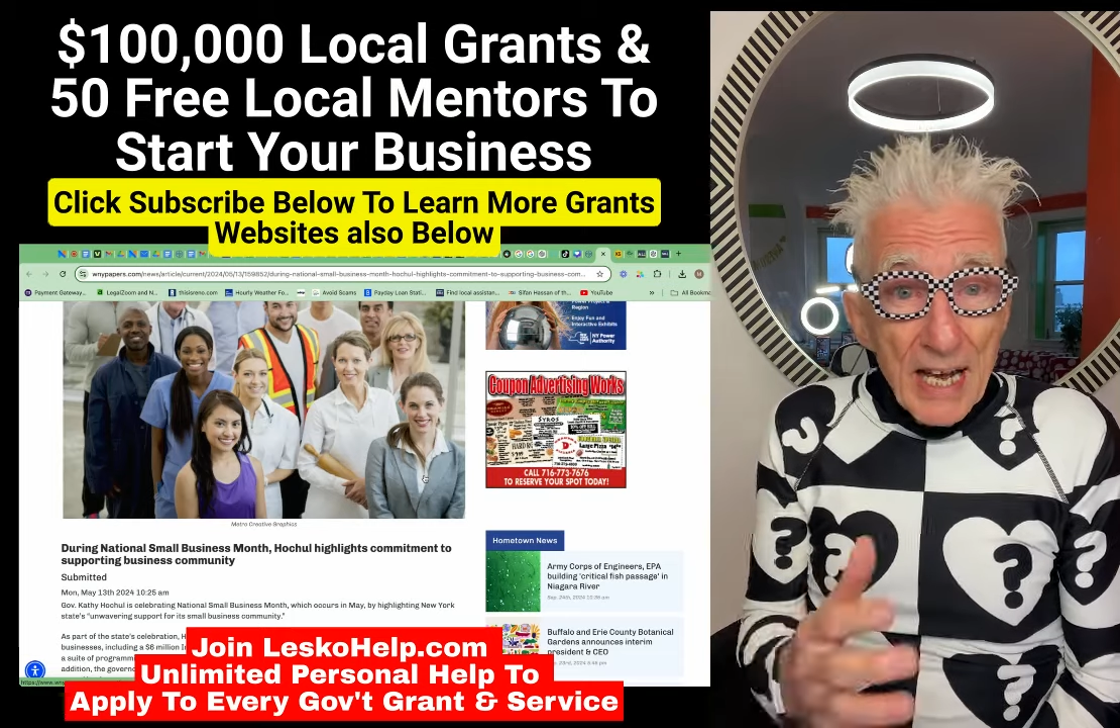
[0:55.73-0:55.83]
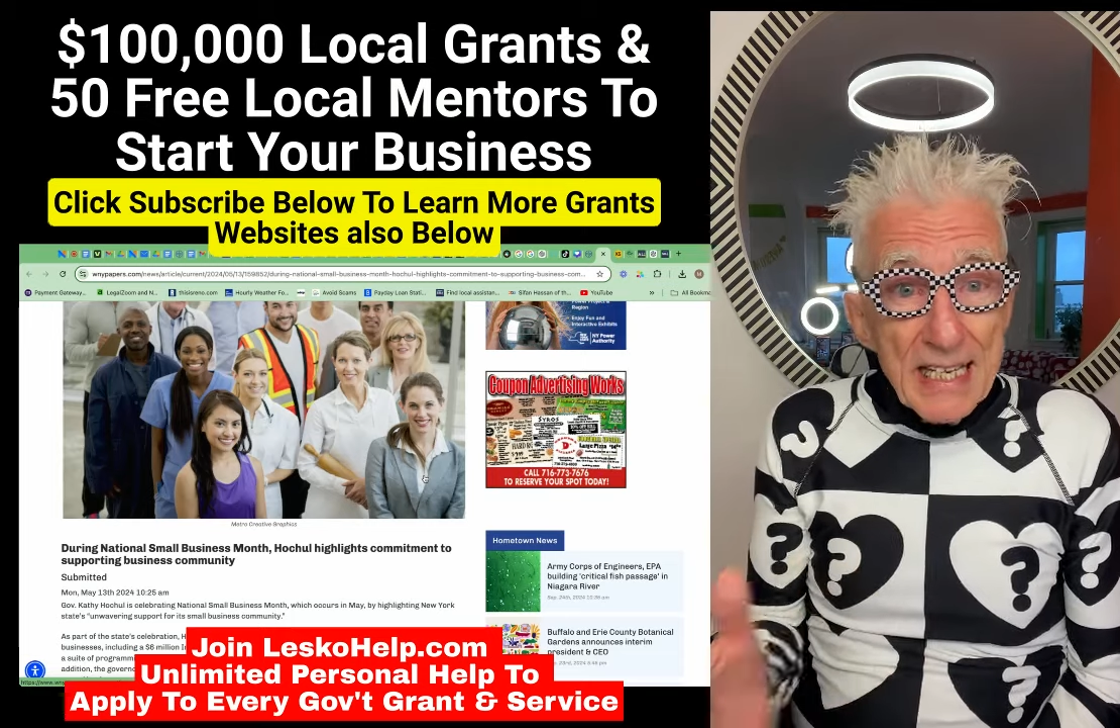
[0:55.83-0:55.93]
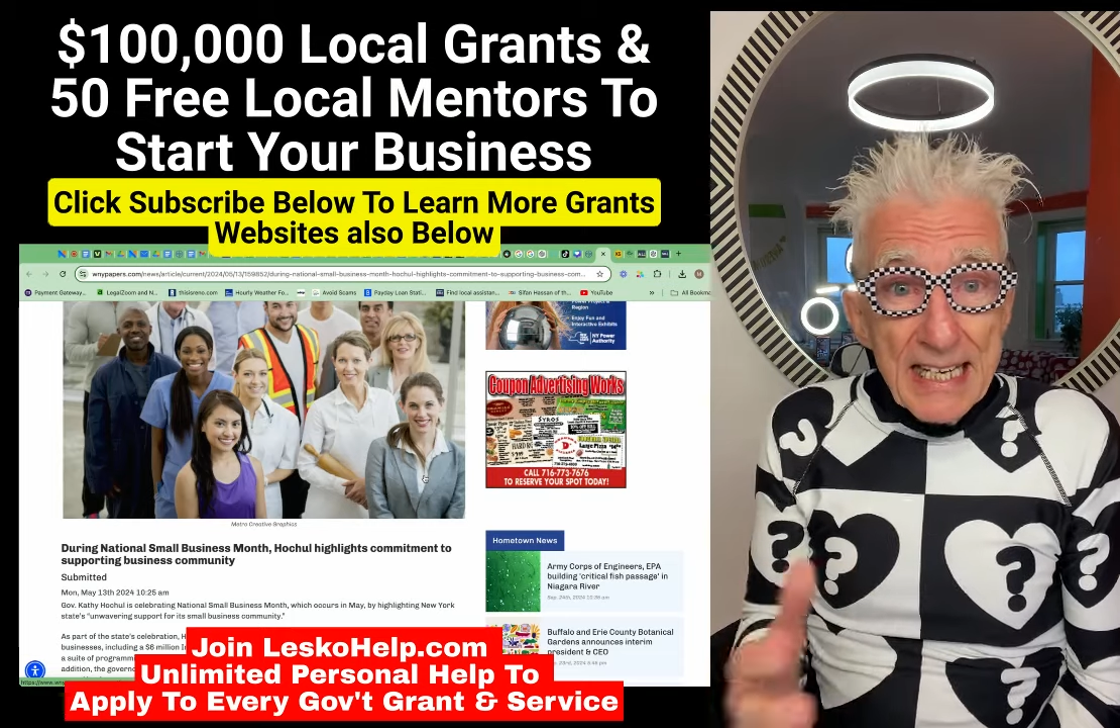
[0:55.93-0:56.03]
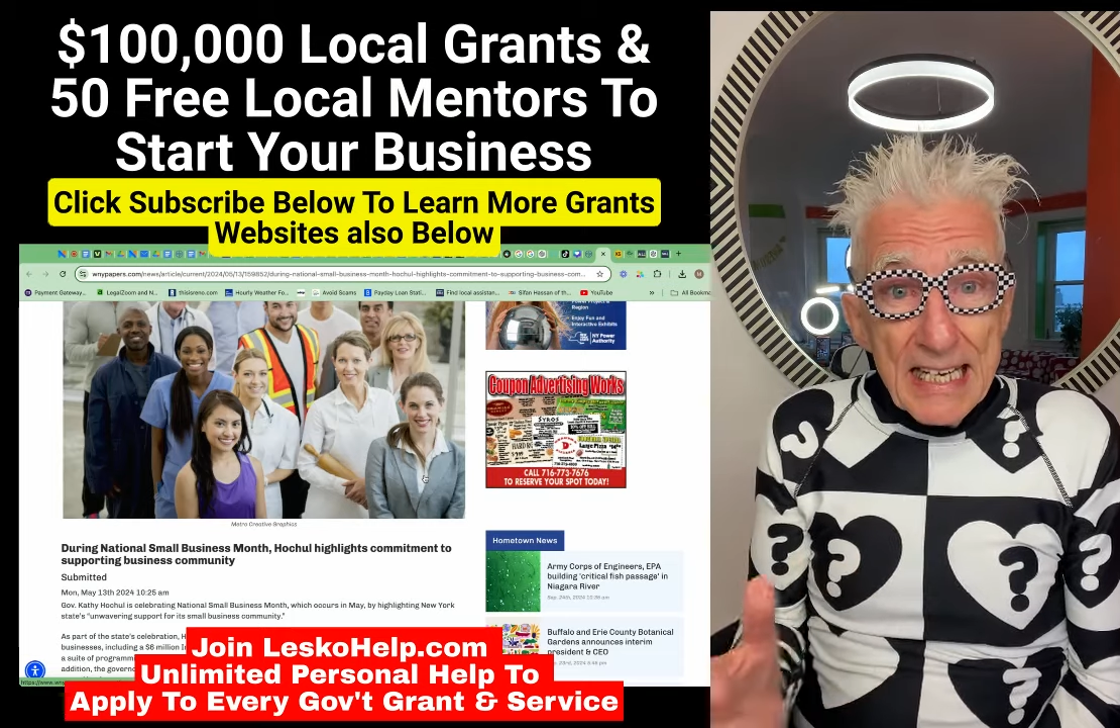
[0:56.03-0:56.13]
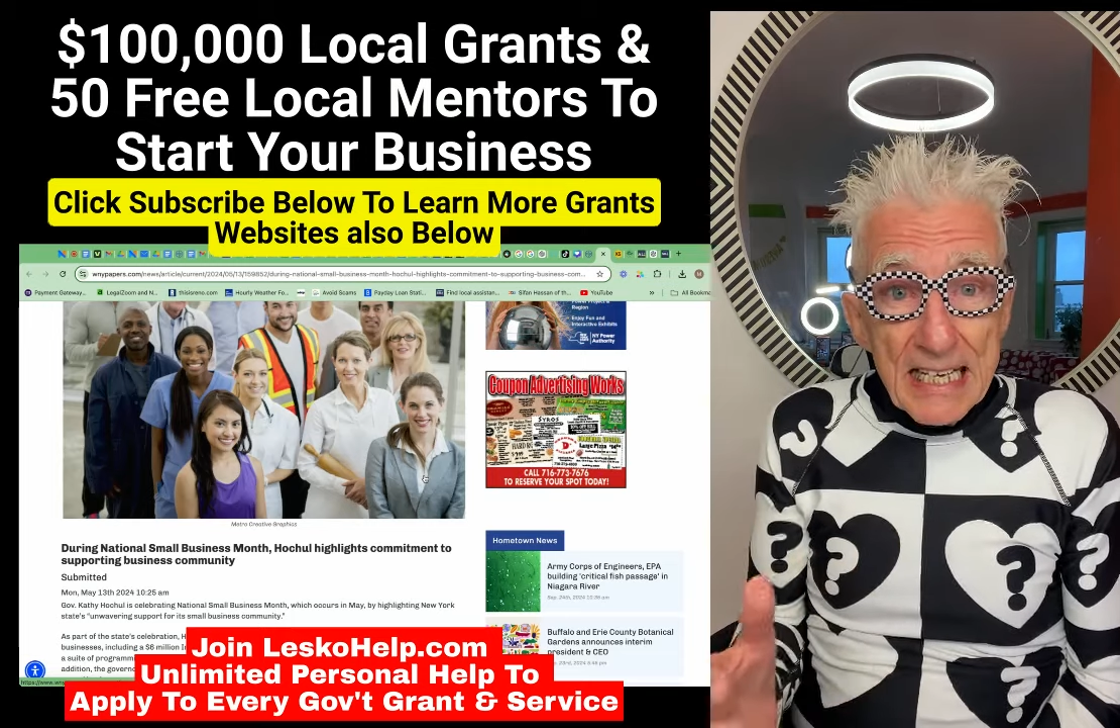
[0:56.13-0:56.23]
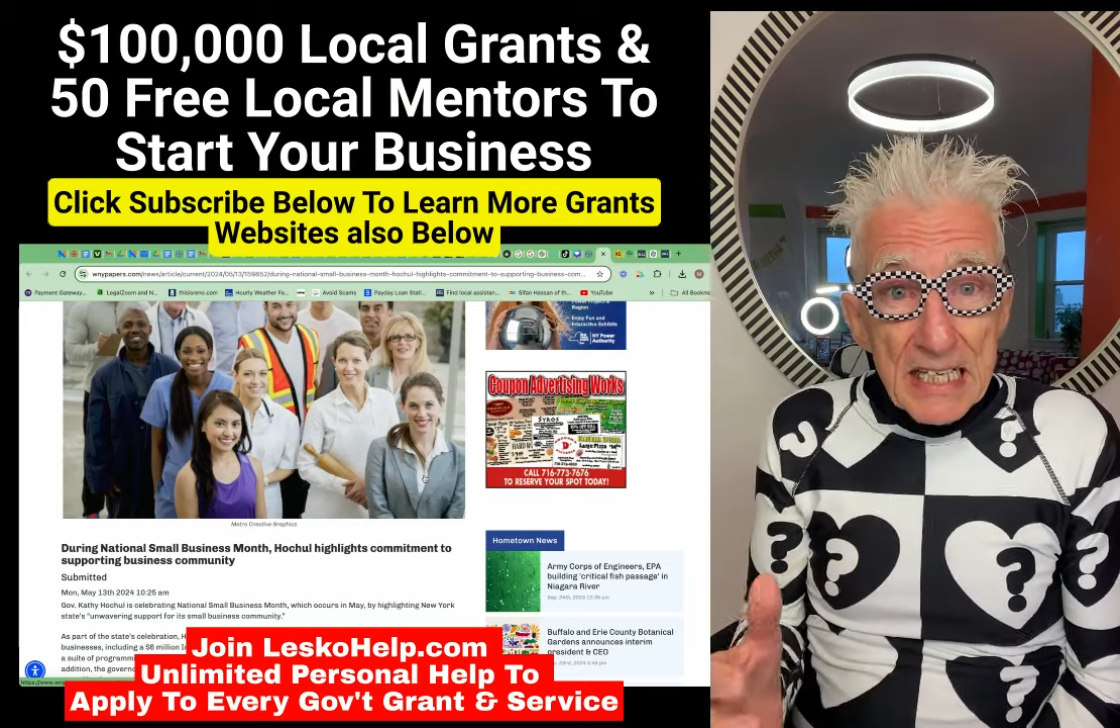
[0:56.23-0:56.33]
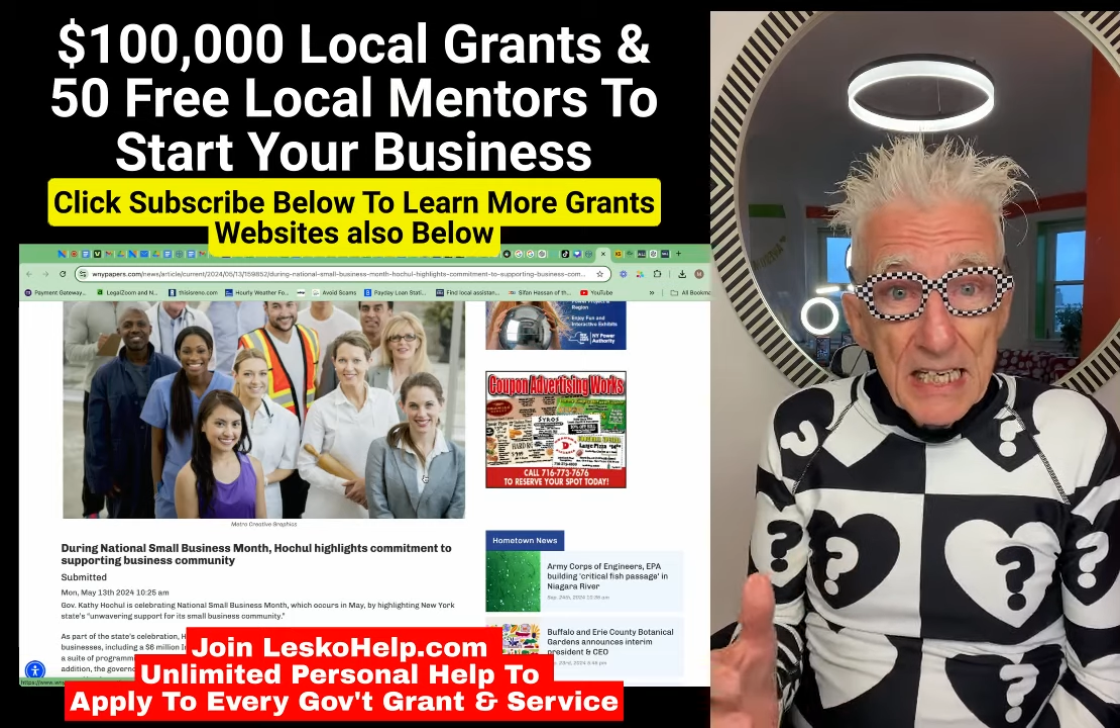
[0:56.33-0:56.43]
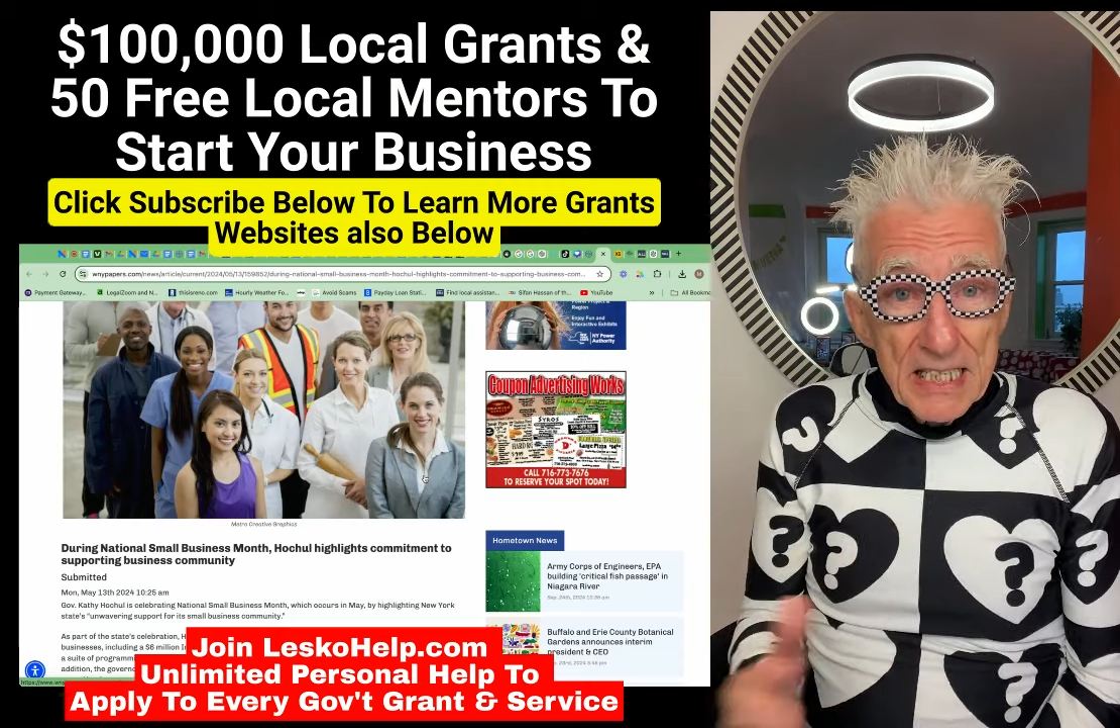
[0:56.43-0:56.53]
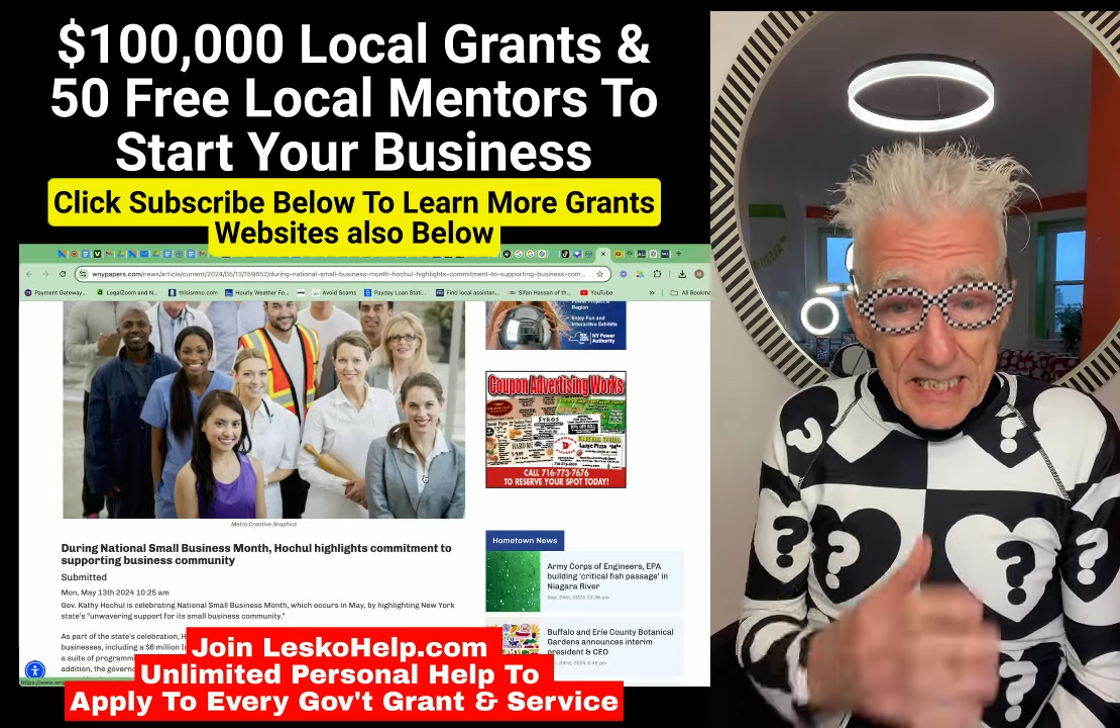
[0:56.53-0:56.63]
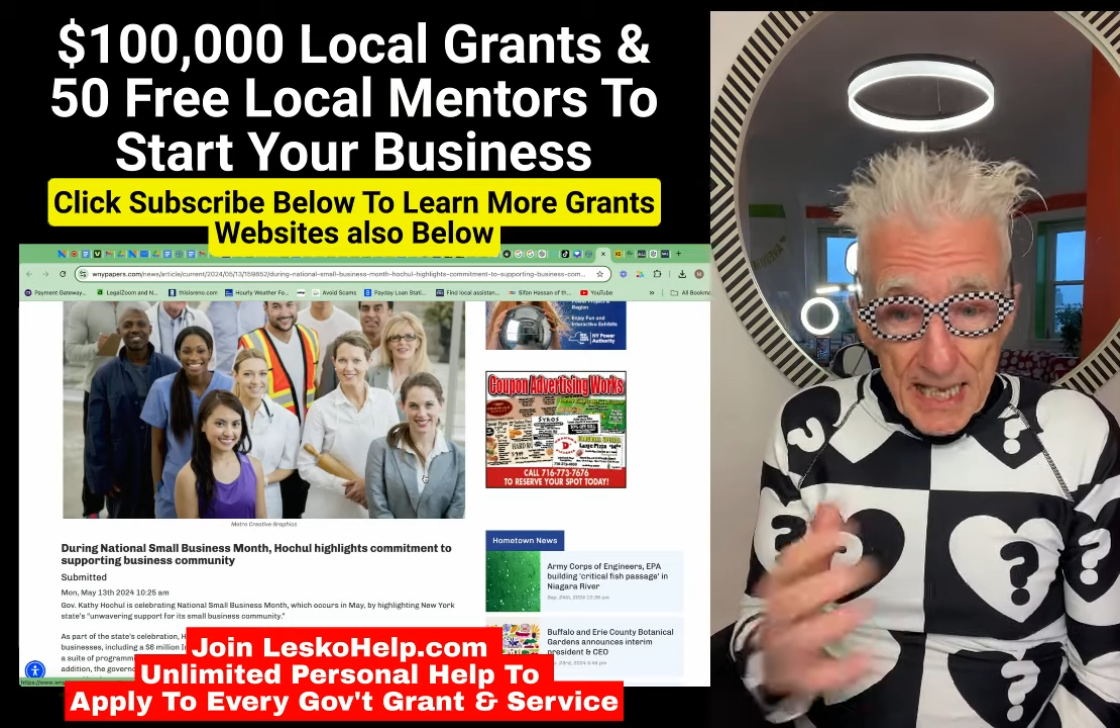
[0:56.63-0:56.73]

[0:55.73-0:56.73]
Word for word: idea to